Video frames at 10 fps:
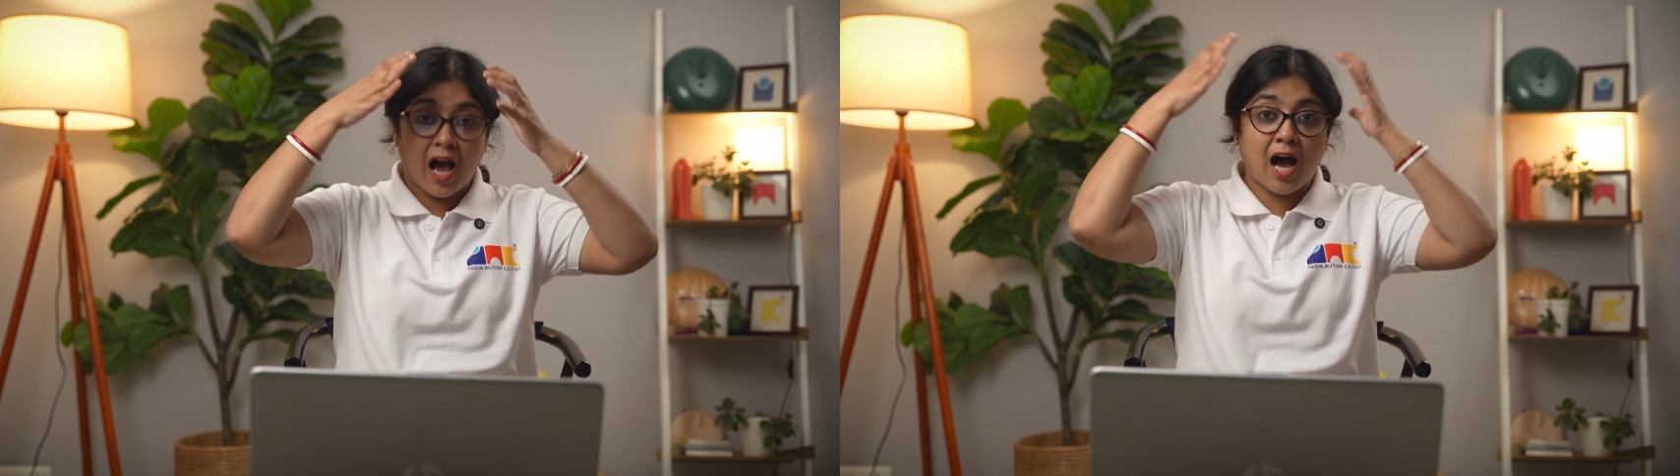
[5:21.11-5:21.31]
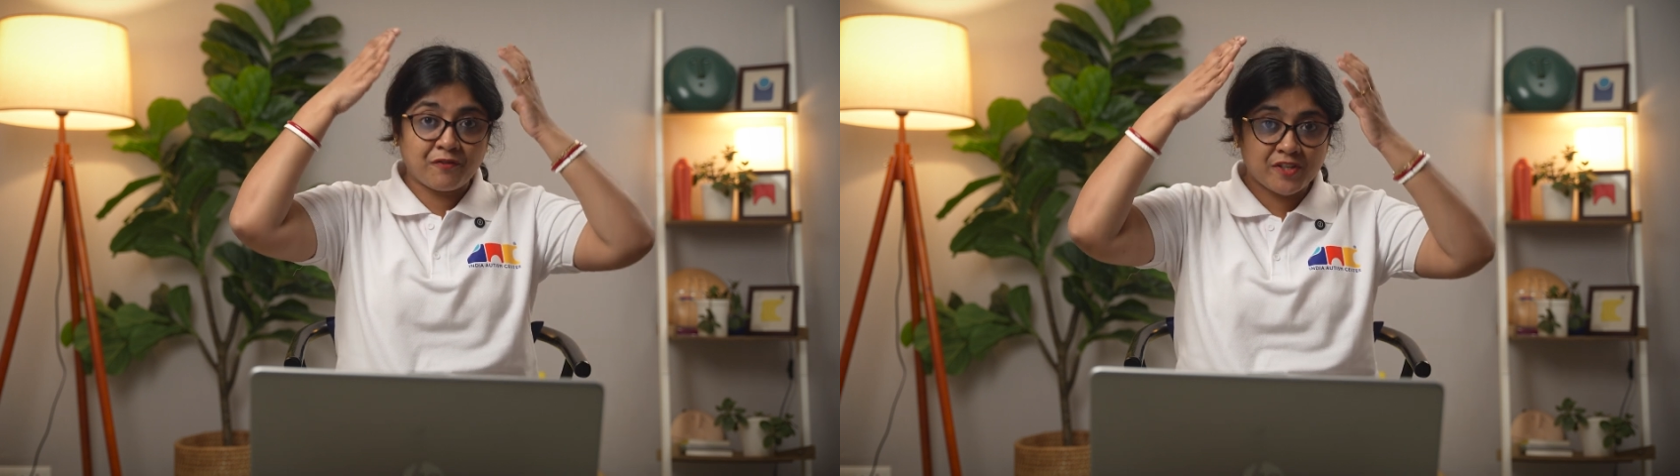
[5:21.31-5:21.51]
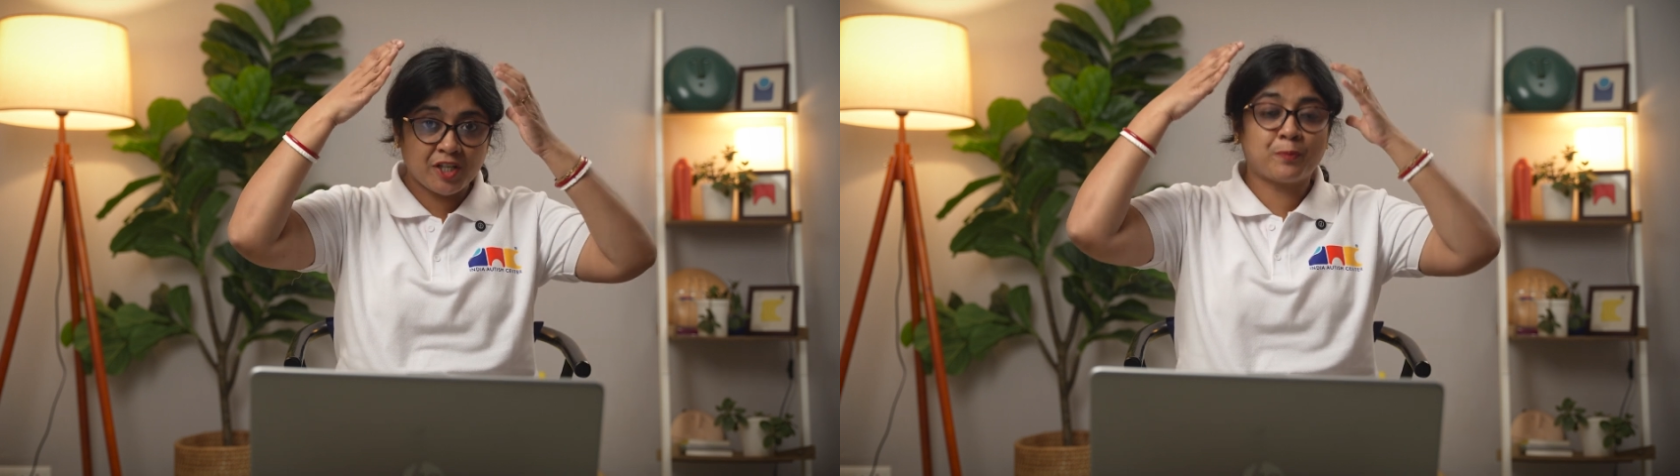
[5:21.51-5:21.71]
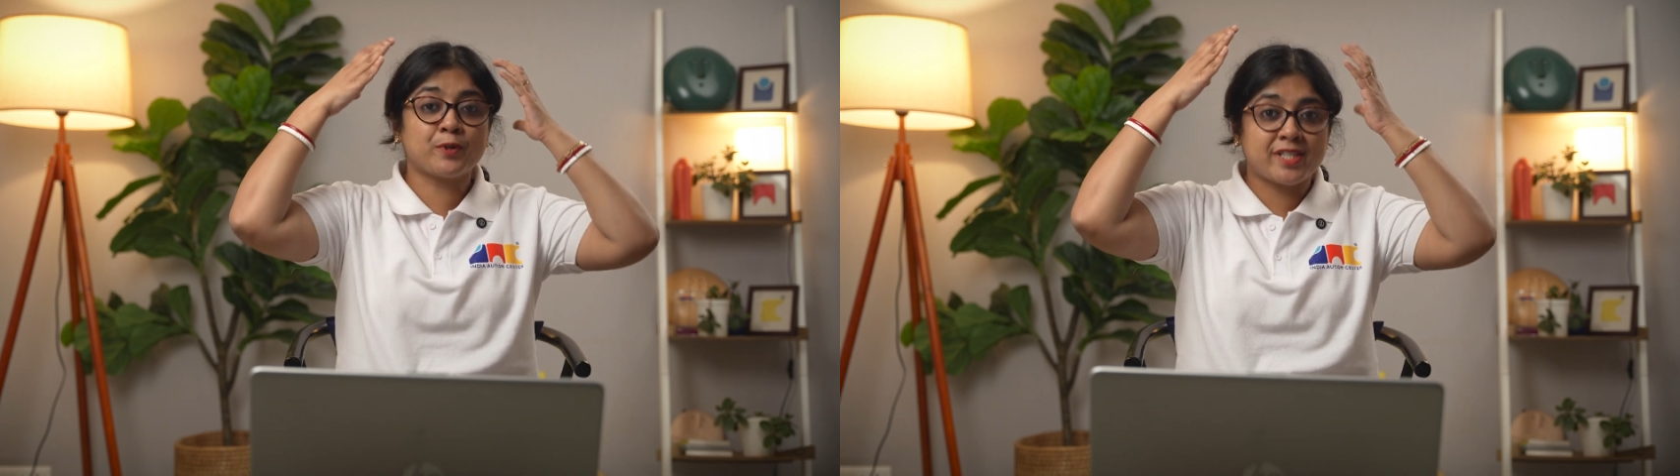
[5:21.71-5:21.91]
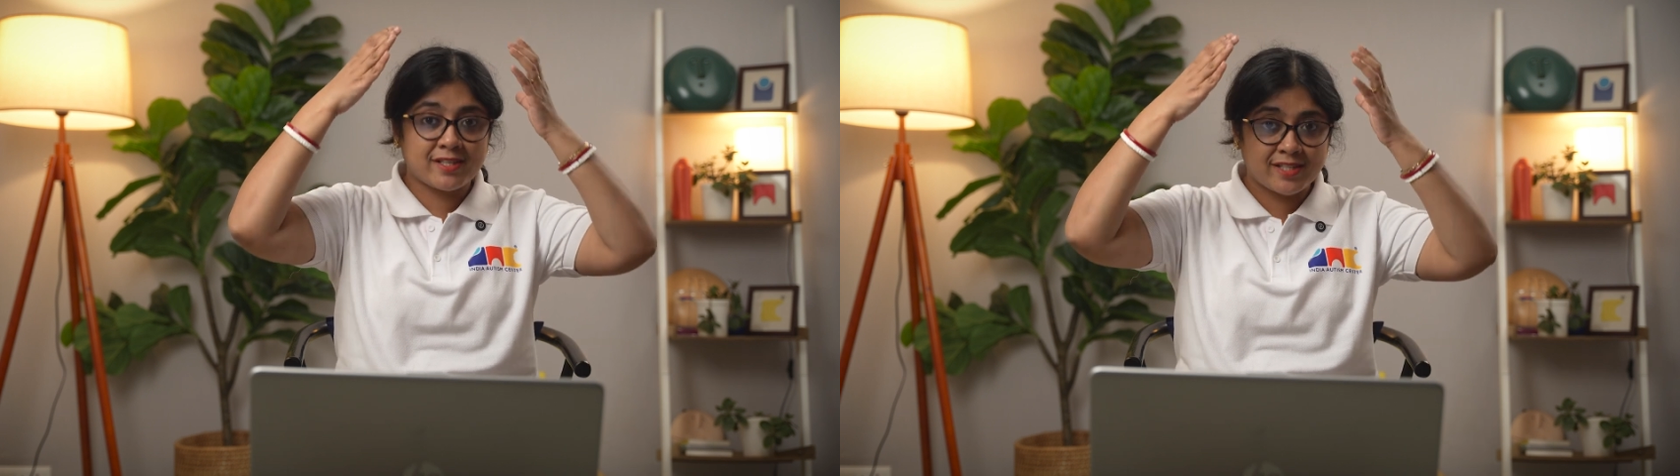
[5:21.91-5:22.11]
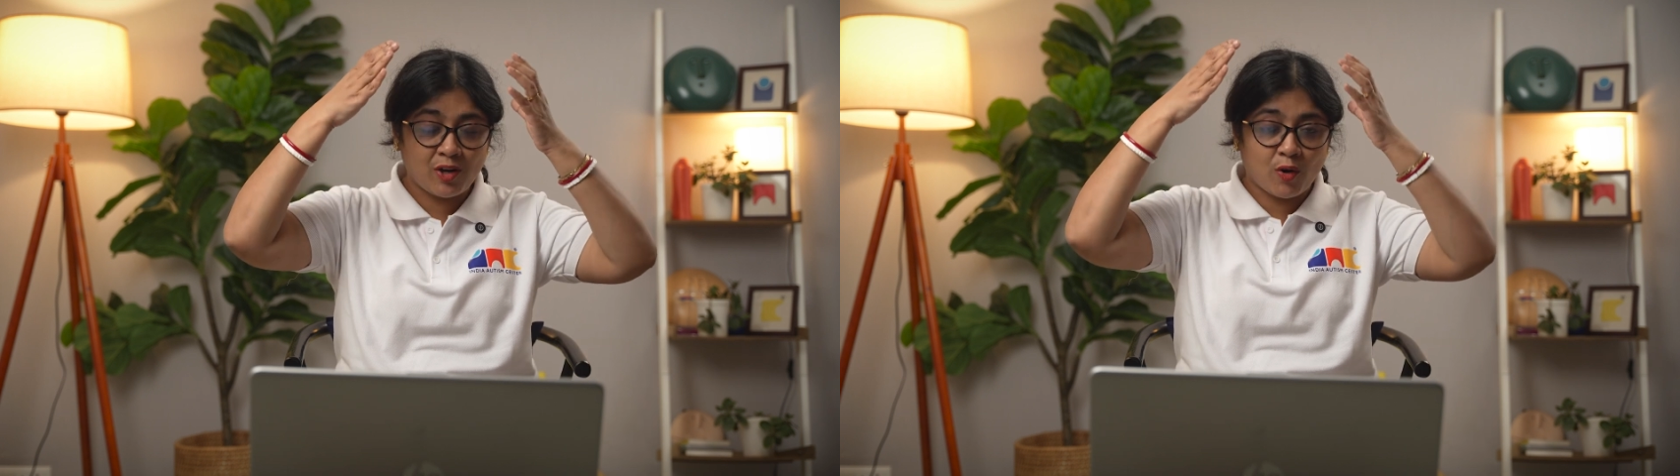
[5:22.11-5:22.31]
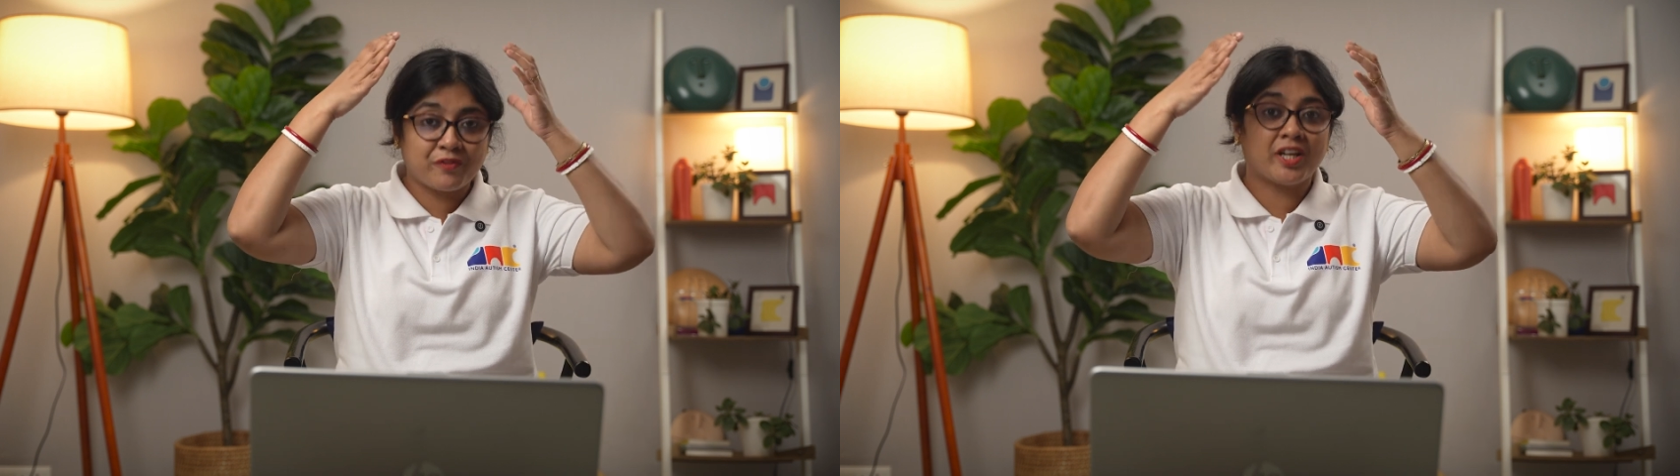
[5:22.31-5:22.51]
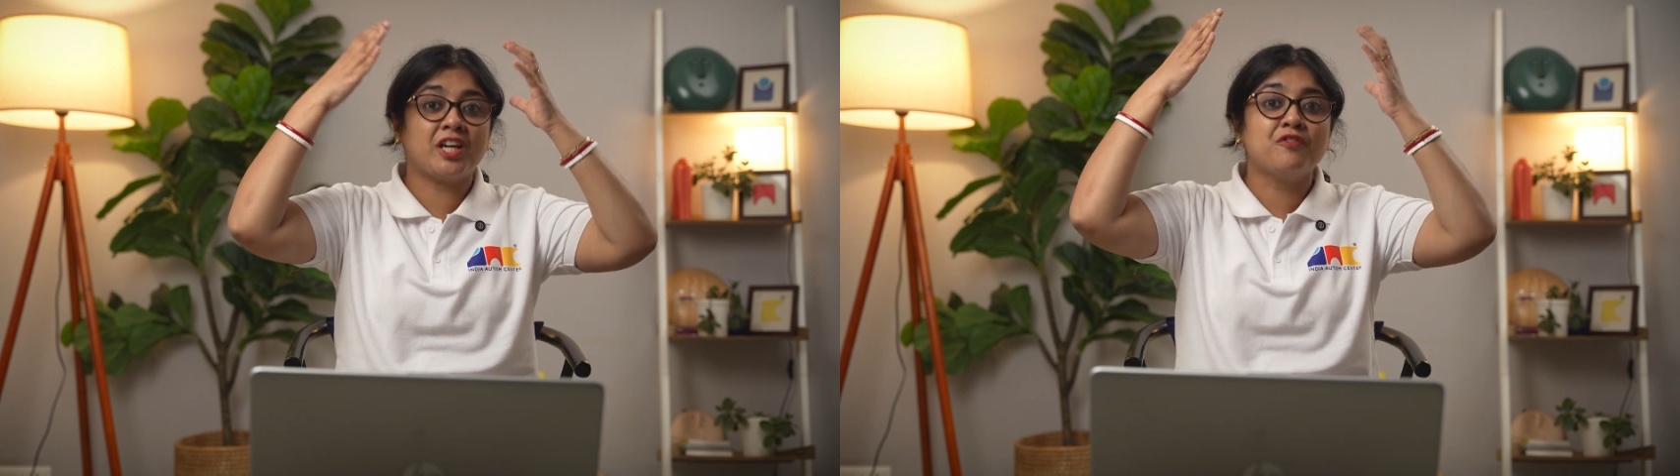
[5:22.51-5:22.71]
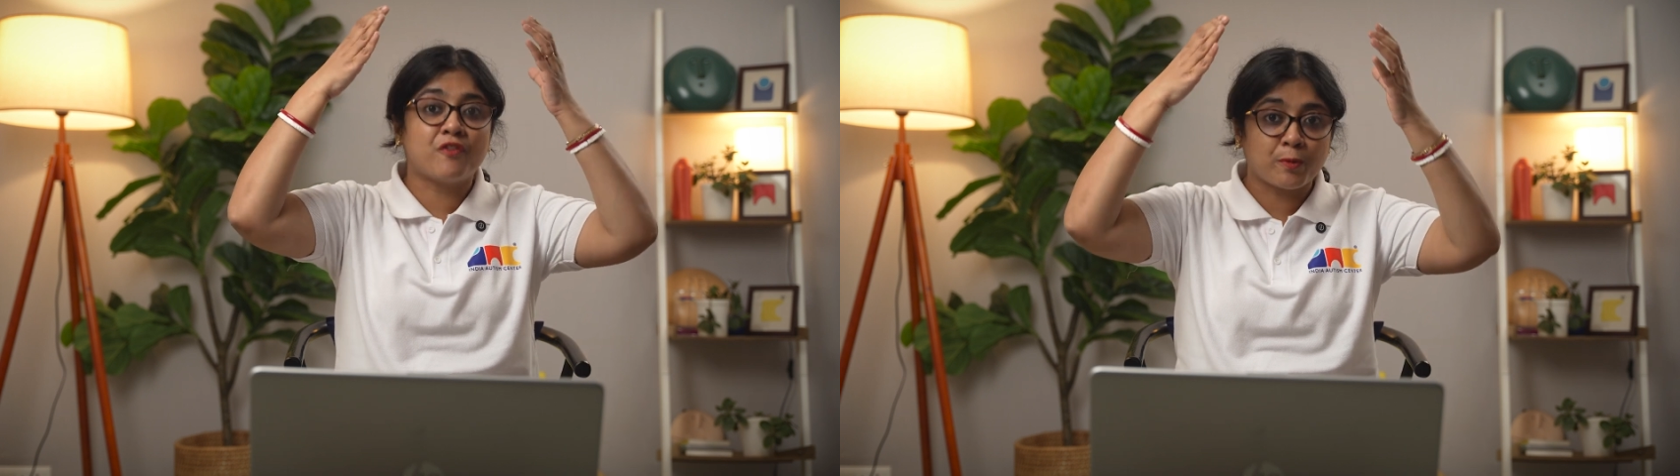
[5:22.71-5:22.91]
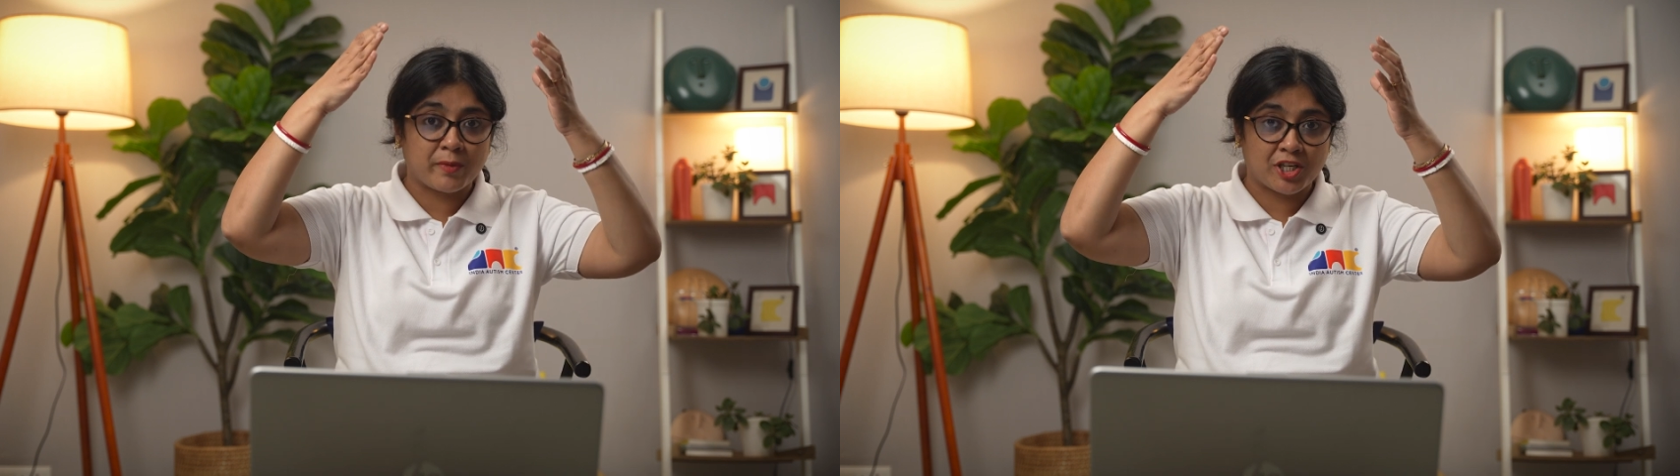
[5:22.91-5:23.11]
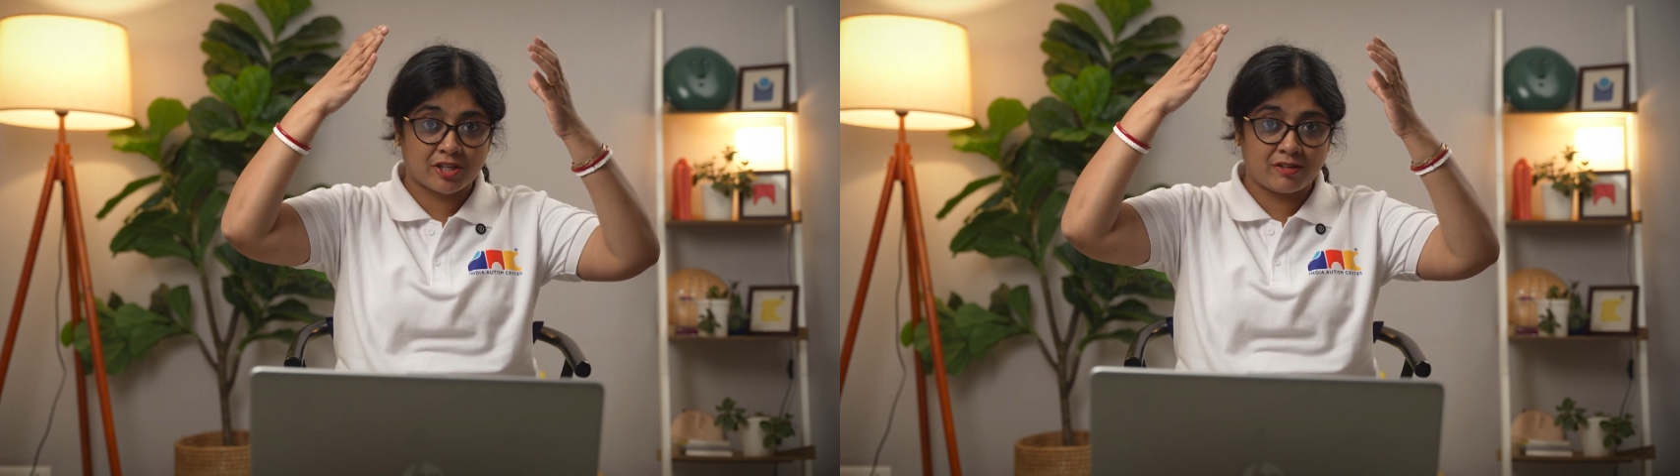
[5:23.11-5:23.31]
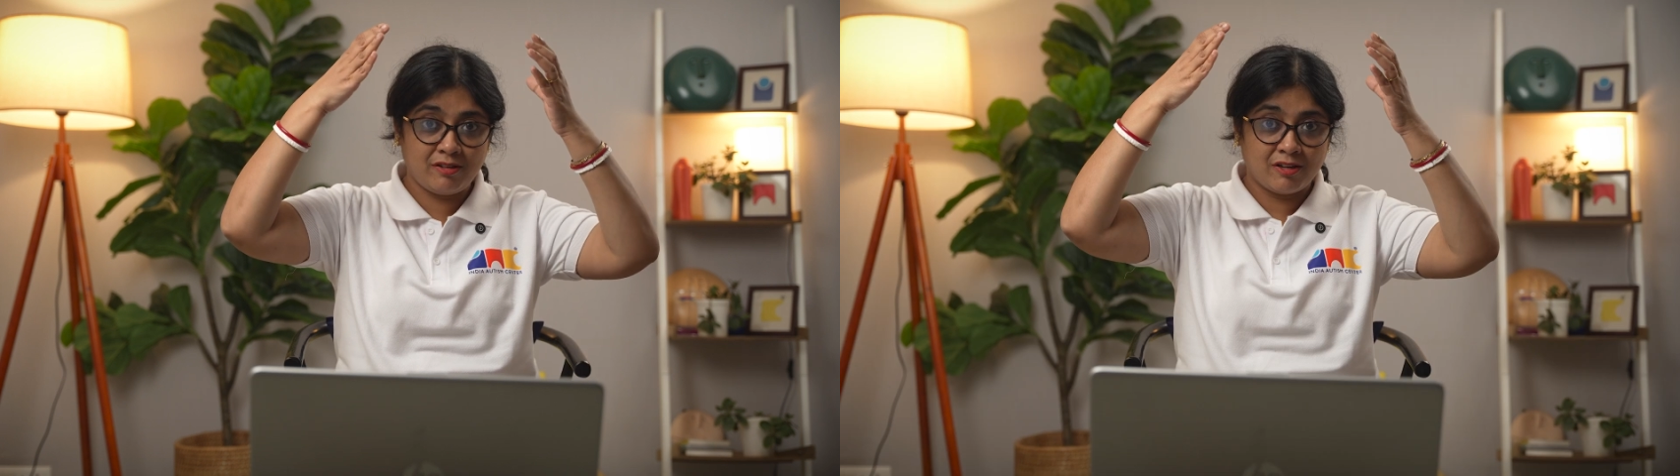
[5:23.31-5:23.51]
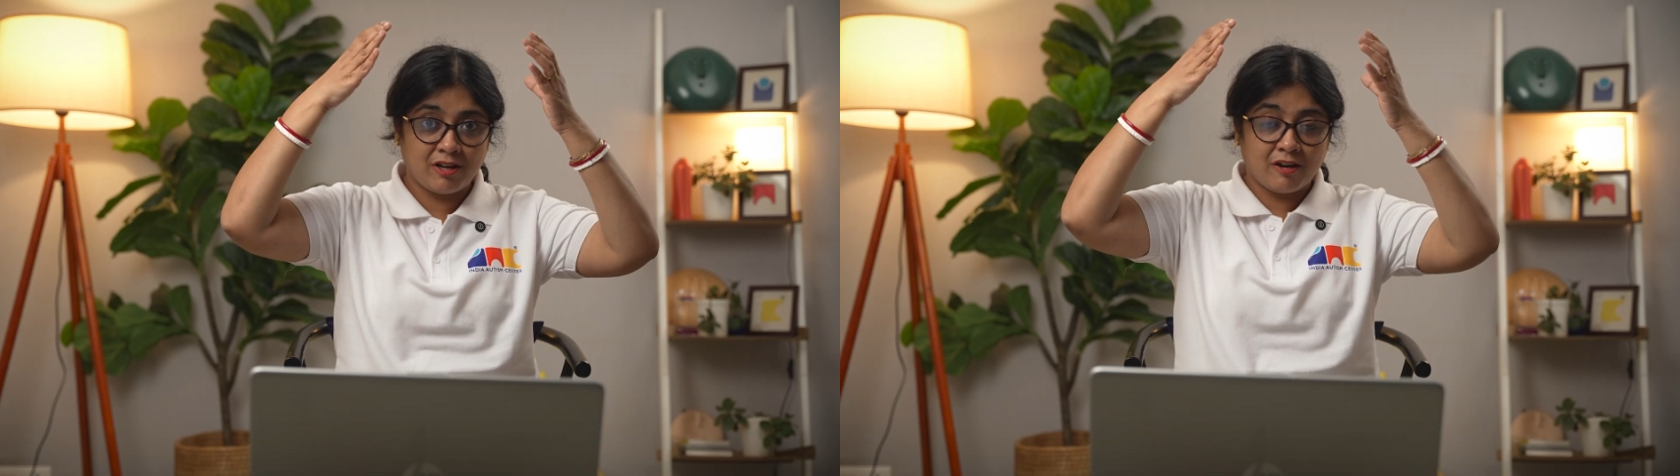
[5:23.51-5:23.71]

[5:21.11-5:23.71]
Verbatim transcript: After processing of the information,